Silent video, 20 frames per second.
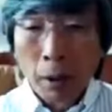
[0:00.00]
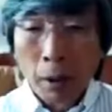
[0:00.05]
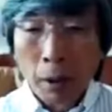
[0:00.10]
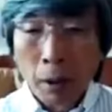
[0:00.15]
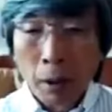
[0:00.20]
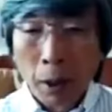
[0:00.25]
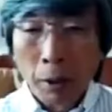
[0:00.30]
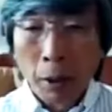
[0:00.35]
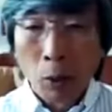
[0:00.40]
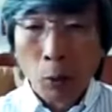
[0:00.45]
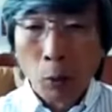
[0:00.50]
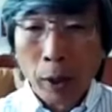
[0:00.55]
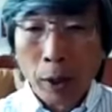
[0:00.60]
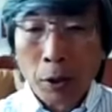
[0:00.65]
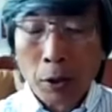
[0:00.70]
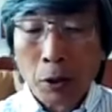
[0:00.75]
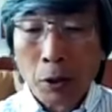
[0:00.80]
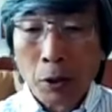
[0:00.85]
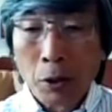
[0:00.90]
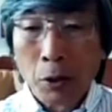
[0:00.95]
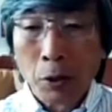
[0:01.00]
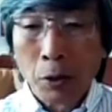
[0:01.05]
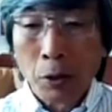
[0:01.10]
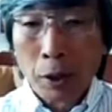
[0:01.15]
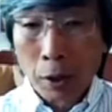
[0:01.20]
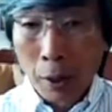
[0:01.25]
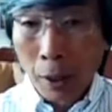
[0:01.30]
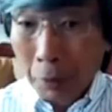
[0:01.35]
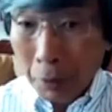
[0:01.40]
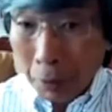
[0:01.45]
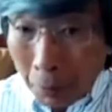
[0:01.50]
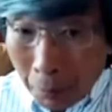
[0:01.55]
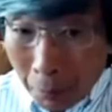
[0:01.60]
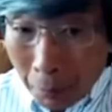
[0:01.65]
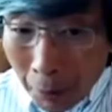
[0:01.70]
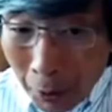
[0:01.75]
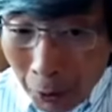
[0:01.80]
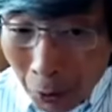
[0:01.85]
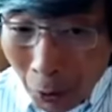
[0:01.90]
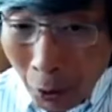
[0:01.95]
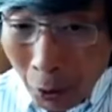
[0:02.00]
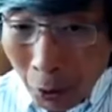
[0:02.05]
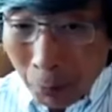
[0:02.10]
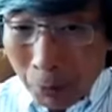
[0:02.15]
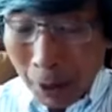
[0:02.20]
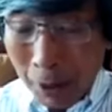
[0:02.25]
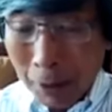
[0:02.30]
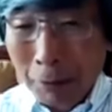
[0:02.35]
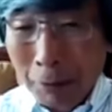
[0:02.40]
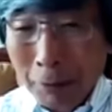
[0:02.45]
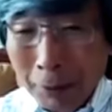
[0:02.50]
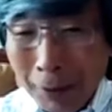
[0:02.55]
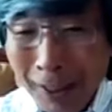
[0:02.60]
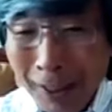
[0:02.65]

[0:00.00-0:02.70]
and then went to East London, your hometown,